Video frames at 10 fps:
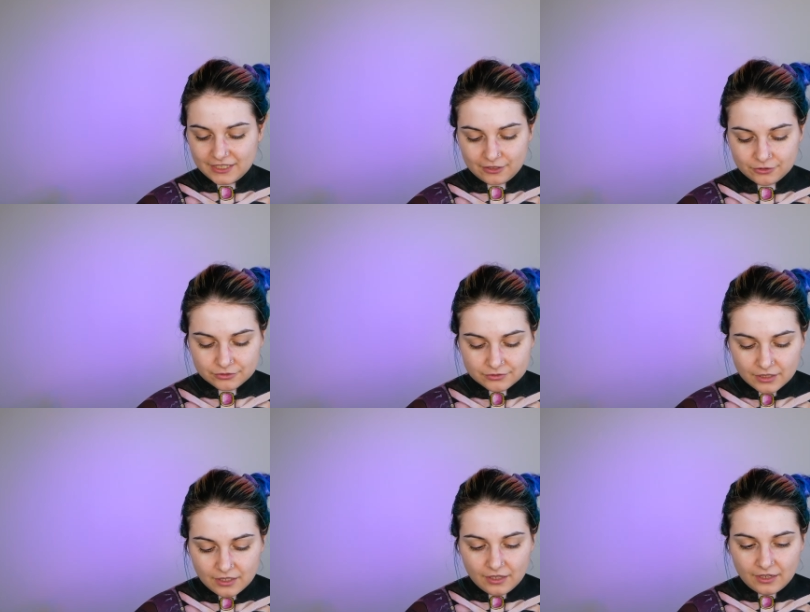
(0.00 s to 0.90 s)
glue
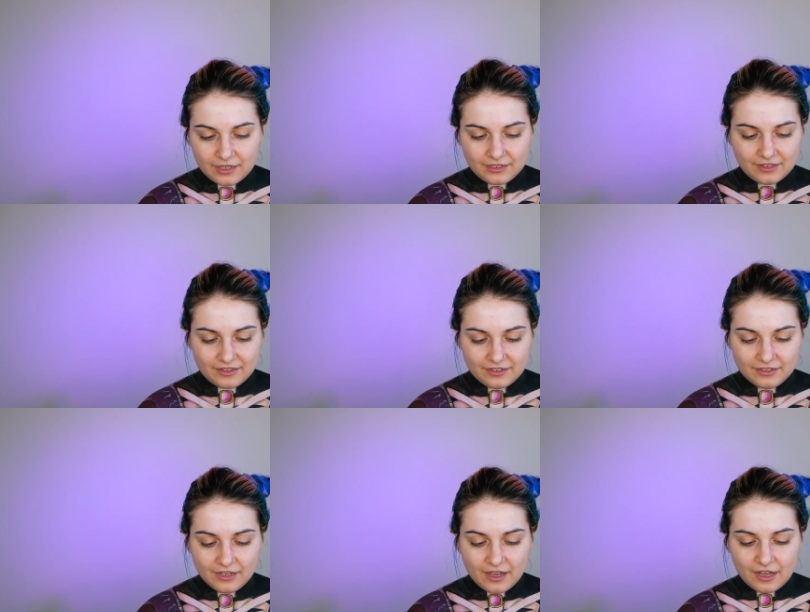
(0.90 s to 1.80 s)
and
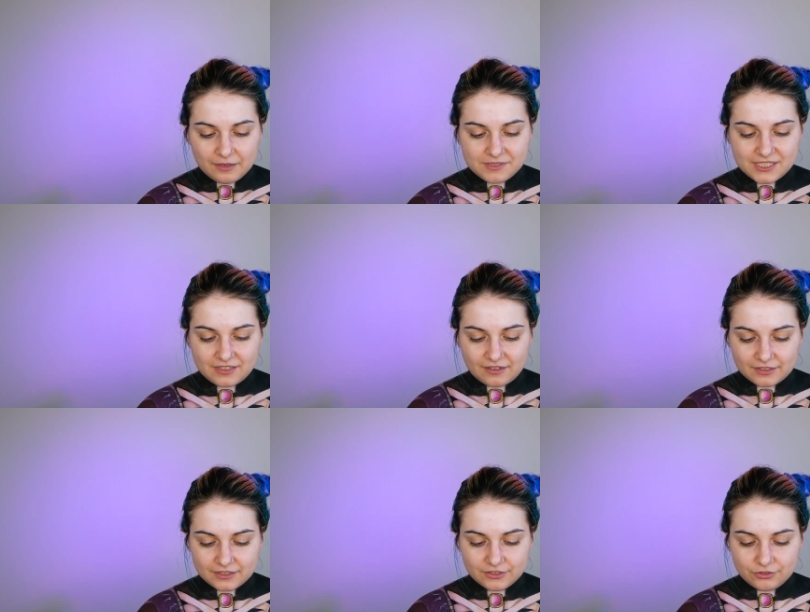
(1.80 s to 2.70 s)
then I'm
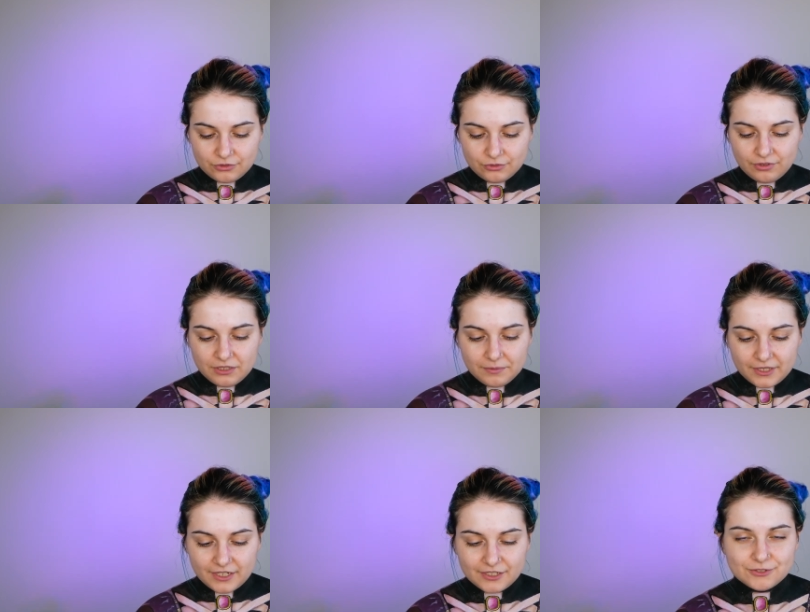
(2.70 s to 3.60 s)
starting to do the
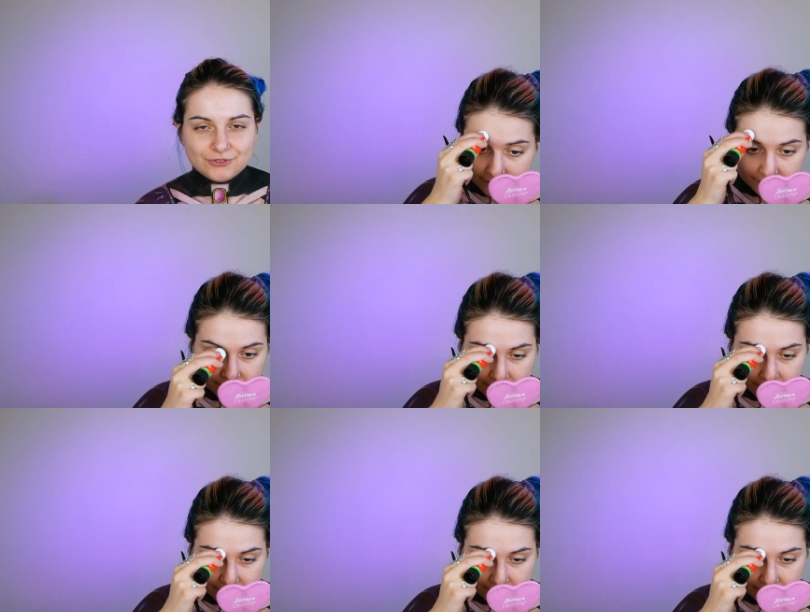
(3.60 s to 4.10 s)
brows.